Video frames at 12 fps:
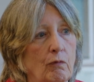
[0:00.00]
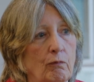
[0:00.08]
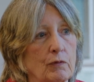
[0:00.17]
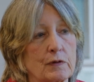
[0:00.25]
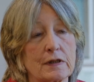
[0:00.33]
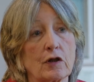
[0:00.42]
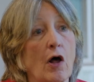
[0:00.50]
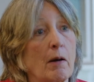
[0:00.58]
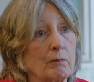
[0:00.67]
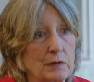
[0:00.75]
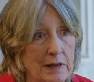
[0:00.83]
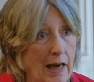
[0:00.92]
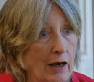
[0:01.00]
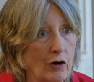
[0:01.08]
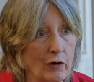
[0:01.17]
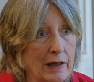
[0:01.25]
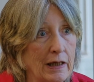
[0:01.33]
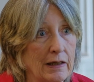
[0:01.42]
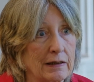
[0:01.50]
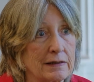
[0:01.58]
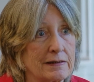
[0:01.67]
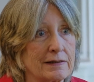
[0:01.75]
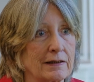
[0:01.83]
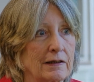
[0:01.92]
slummed
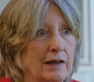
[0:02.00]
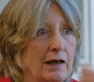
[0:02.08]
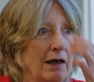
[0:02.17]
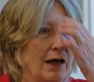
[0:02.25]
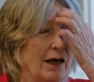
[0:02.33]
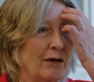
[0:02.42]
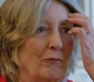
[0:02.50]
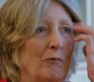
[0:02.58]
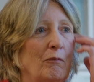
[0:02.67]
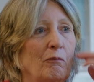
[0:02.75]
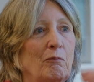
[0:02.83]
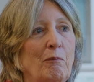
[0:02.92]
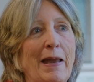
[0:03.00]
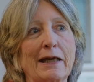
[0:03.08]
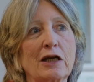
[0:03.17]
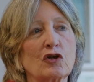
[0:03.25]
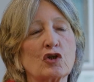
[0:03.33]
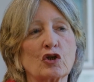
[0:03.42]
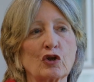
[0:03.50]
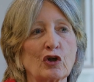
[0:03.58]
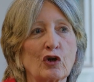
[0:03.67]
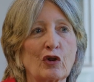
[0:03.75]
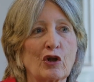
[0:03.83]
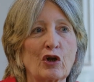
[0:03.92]
areas, making
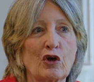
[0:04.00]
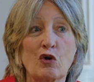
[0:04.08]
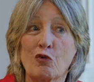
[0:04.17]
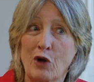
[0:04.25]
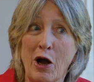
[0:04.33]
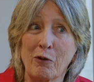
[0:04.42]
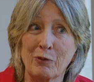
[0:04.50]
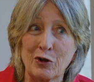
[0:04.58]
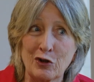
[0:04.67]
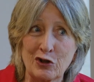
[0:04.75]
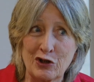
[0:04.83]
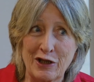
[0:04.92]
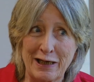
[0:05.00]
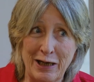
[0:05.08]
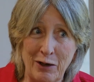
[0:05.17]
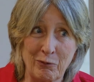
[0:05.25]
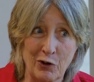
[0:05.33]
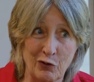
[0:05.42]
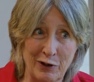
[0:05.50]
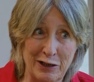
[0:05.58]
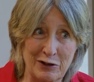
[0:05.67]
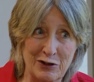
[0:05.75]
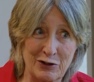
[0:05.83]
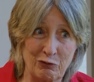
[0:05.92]
sure the newcomers, the
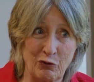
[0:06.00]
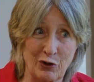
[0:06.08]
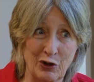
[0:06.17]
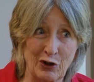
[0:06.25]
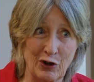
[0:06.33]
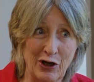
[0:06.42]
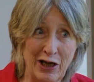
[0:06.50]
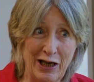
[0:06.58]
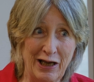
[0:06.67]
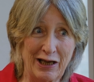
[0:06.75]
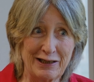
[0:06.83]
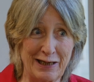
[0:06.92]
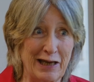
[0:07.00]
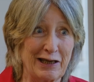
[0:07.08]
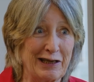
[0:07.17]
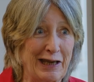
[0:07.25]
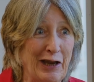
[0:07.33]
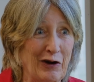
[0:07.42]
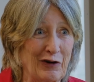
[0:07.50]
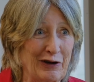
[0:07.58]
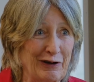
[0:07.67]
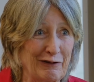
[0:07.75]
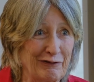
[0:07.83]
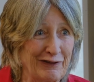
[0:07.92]
immigrants, were taken care
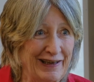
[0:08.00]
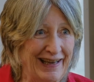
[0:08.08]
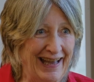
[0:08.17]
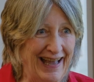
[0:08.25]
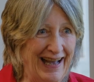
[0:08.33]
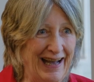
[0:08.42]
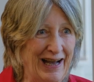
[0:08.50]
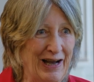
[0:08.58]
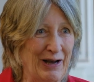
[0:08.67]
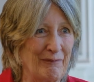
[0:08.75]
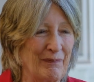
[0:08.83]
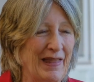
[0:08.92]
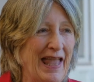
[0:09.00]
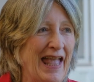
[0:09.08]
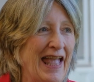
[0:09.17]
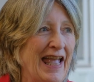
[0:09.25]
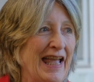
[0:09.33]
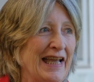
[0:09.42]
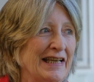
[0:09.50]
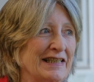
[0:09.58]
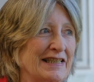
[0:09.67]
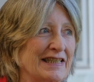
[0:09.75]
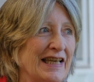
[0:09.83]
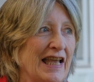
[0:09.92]
of.
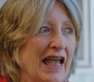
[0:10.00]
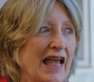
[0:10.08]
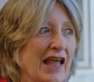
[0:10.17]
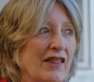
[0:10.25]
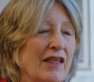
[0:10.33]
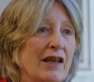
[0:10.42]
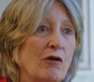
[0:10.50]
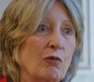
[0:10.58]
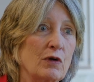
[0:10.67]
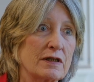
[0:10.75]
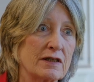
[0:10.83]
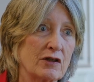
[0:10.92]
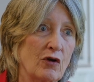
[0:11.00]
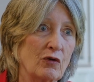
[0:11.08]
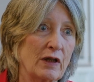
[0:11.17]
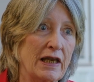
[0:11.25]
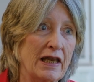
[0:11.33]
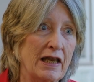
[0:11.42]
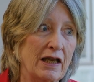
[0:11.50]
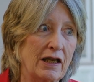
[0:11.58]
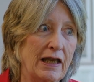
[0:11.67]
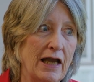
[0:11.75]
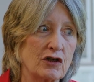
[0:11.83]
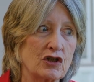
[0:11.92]
And then it was slowly
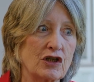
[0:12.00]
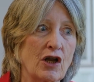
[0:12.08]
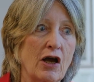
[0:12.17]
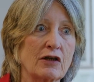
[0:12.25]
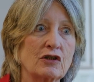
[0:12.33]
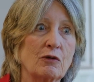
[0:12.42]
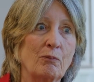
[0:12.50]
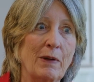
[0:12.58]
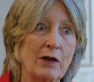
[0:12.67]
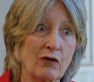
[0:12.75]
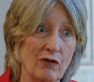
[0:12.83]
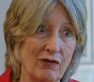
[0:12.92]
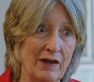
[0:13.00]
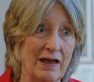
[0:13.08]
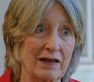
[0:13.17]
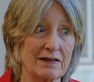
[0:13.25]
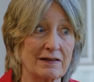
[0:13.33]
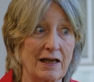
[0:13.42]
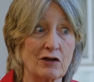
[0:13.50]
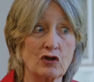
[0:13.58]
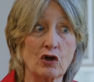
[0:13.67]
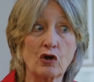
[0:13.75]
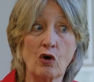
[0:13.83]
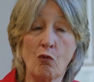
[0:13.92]
catching on to bigger things. It
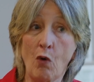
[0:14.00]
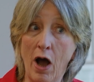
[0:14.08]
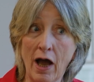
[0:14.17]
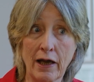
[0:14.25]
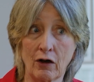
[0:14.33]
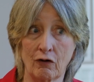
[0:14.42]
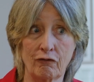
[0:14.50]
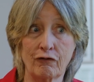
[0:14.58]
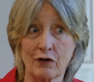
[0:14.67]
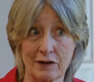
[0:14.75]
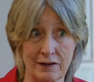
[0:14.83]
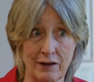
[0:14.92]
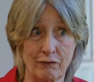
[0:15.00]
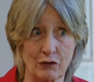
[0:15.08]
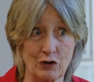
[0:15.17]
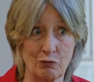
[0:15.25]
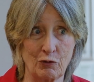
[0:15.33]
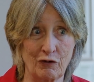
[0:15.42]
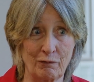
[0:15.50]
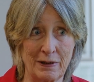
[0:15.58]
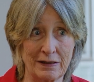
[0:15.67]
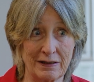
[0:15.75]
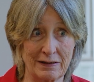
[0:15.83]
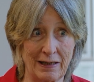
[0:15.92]
took a while for the suffrage
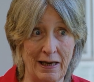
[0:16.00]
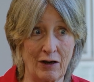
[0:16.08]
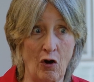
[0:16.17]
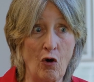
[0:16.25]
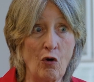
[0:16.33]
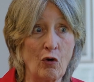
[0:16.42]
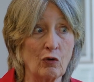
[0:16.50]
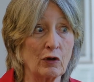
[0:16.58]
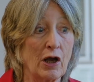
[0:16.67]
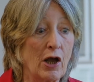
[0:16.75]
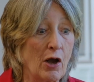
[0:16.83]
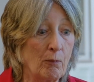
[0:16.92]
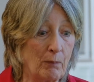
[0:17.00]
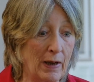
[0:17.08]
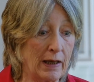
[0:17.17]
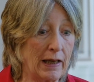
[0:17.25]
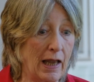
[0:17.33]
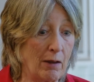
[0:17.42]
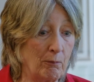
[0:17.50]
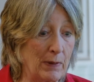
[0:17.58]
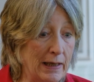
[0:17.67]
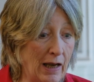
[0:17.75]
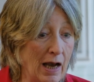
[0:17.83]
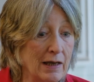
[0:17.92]
movement to take hold, but
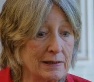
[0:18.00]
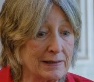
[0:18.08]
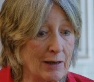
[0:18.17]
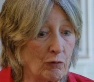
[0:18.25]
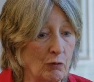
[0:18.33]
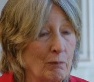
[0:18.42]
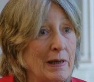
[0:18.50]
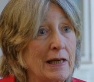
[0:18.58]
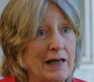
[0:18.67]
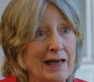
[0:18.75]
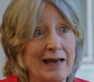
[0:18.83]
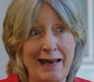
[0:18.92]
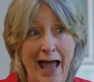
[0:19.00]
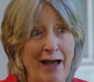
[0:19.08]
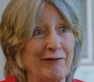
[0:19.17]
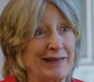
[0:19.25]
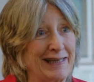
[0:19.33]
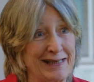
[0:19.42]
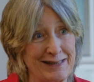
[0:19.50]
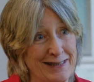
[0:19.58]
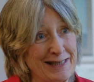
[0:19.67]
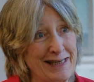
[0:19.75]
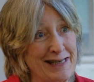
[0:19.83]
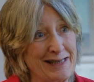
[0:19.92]
because they were meeting and having these
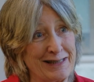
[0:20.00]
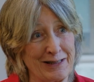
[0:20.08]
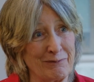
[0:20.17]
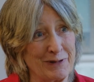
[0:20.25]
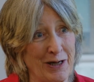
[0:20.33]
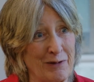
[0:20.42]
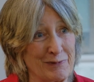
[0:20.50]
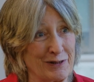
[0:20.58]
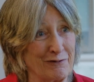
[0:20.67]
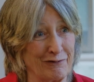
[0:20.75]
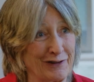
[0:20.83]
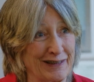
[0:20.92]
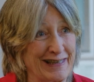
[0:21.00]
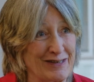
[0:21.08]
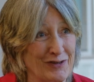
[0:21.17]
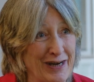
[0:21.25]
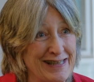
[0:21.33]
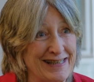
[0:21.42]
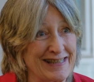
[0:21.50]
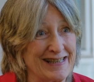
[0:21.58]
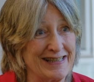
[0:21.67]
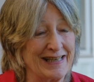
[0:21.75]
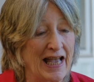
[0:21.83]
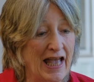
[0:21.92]
teas, sometimes in frilly dresses,